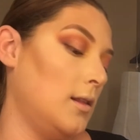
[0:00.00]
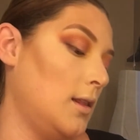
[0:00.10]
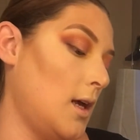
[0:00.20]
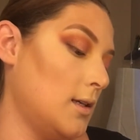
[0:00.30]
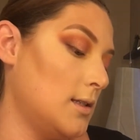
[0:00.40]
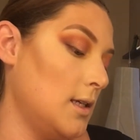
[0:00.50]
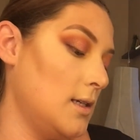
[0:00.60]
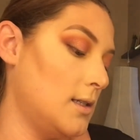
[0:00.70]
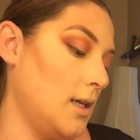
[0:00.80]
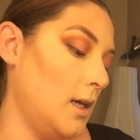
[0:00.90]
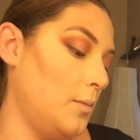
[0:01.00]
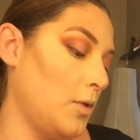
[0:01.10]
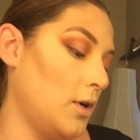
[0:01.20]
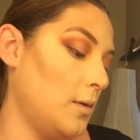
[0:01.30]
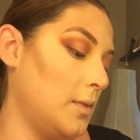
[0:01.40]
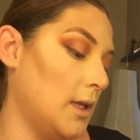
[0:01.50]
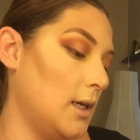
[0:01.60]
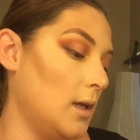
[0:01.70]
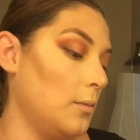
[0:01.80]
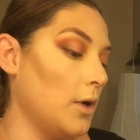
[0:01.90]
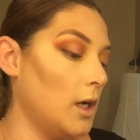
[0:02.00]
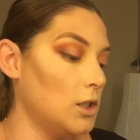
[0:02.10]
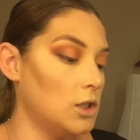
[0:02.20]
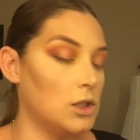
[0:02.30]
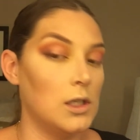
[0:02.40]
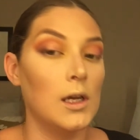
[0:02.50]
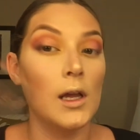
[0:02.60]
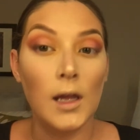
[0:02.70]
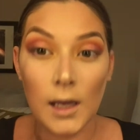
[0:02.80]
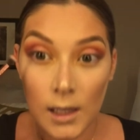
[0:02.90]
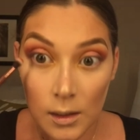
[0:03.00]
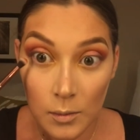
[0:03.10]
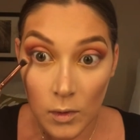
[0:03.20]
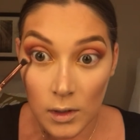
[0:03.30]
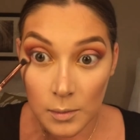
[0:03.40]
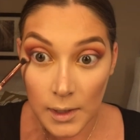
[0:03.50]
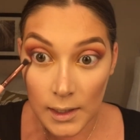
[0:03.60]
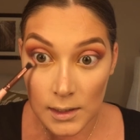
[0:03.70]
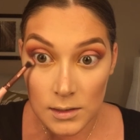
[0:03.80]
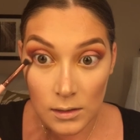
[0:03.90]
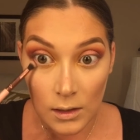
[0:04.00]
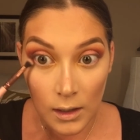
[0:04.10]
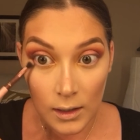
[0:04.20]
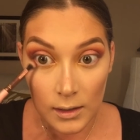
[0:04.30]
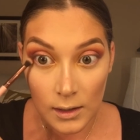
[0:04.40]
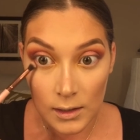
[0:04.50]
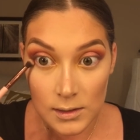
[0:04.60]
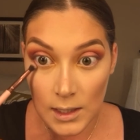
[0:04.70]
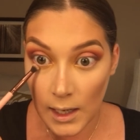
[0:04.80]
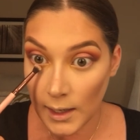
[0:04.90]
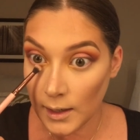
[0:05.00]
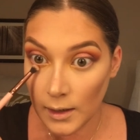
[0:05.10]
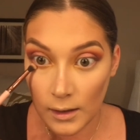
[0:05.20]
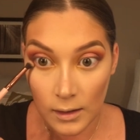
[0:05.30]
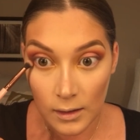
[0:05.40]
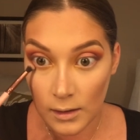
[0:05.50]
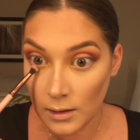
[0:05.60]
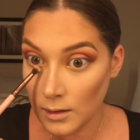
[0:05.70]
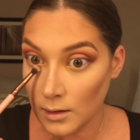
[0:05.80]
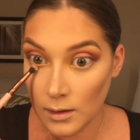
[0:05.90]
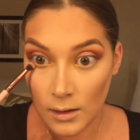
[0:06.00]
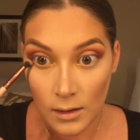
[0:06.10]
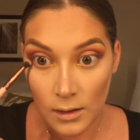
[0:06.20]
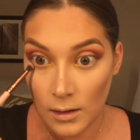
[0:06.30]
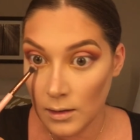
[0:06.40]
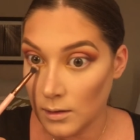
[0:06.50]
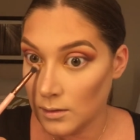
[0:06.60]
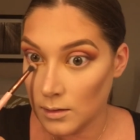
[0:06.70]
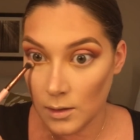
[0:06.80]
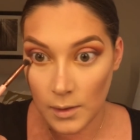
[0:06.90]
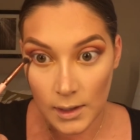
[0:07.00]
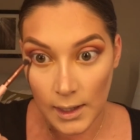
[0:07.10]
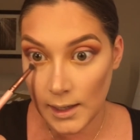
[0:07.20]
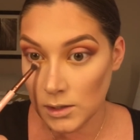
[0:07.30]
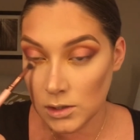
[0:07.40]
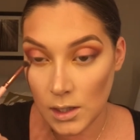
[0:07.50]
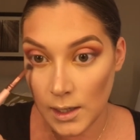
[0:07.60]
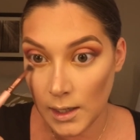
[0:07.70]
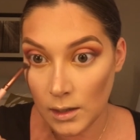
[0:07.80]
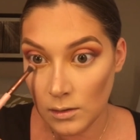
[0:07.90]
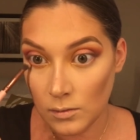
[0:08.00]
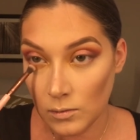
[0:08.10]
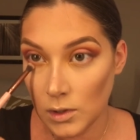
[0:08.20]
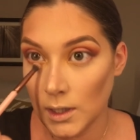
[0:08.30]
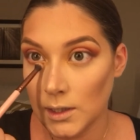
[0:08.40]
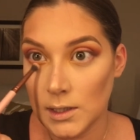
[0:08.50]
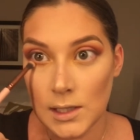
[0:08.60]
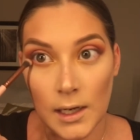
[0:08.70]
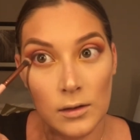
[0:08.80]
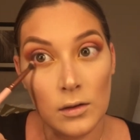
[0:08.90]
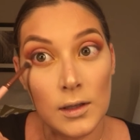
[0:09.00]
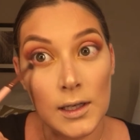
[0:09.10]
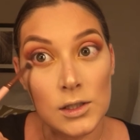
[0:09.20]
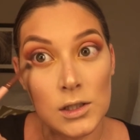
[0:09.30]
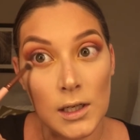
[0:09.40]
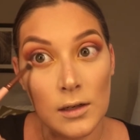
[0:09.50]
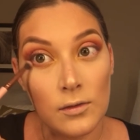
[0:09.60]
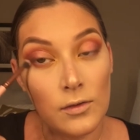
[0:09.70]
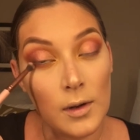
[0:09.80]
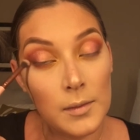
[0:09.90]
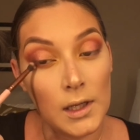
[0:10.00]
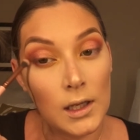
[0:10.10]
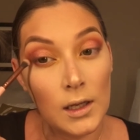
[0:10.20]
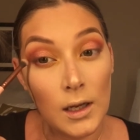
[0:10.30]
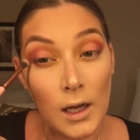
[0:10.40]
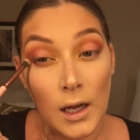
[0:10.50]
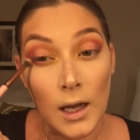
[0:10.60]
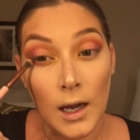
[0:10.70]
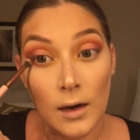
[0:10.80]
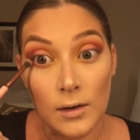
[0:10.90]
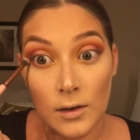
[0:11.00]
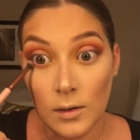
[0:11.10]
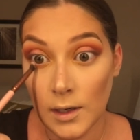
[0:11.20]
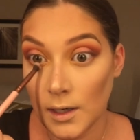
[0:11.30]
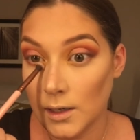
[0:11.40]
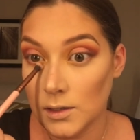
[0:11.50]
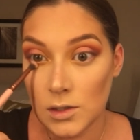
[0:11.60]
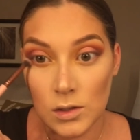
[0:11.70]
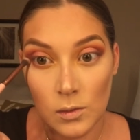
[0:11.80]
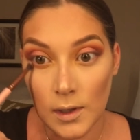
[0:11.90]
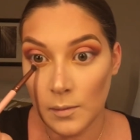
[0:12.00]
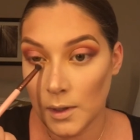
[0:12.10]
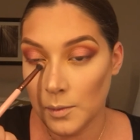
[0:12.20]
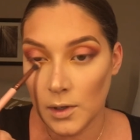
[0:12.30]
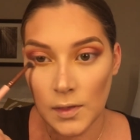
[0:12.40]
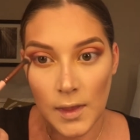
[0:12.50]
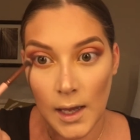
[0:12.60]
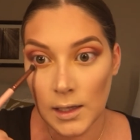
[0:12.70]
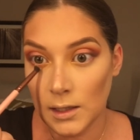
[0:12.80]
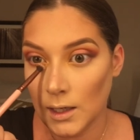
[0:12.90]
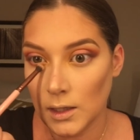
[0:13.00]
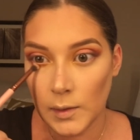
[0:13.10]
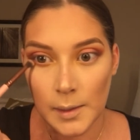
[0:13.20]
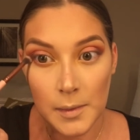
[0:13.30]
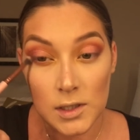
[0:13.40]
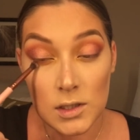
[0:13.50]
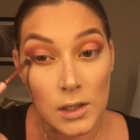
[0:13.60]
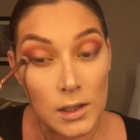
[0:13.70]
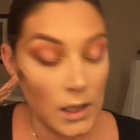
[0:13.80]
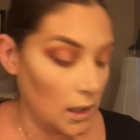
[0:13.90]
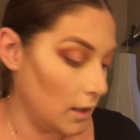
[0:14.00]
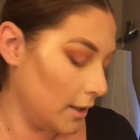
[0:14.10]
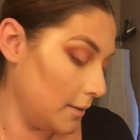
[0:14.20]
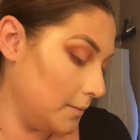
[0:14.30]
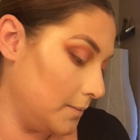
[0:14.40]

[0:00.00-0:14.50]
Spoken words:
Luxie tapered blending brush, and I'm going to apply this along the entire lower lash line. Well, not the entire lower lash line, from the outer corner to where we put that yellowy mustard color.